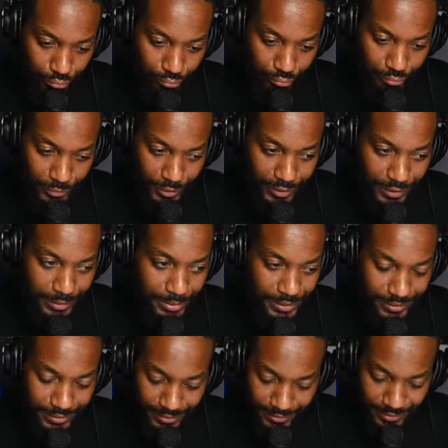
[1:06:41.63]
Slip it.
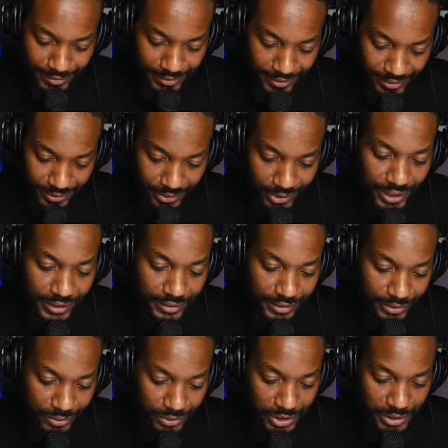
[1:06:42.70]
You guys need to
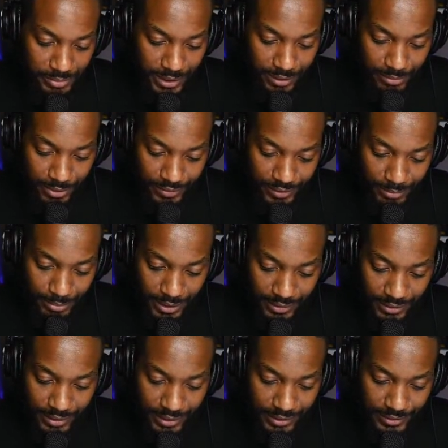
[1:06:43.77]
go to your bed, but slip and
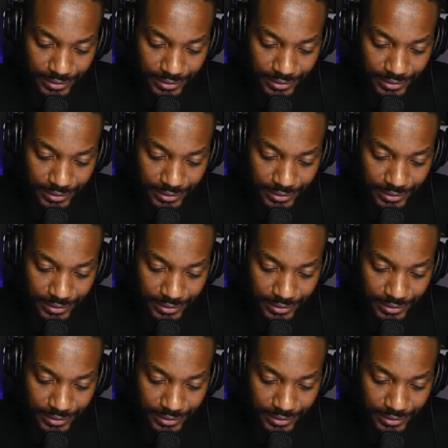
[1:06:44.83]
slide.